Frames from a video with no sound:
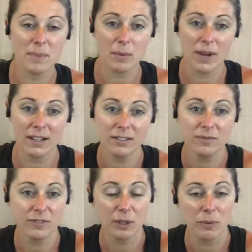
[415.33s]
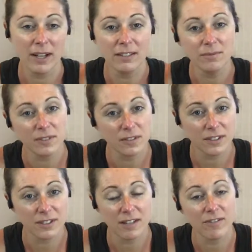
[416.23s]
Be well, go well. If
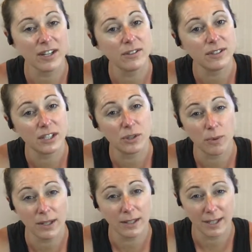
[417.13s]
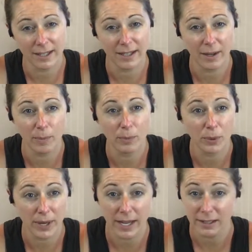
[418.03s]
there's any videos that you want that I can help
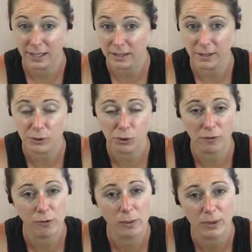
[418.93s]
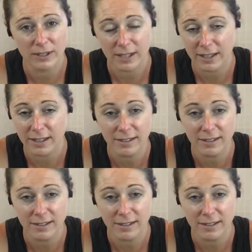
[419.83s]
create, like those short form ones like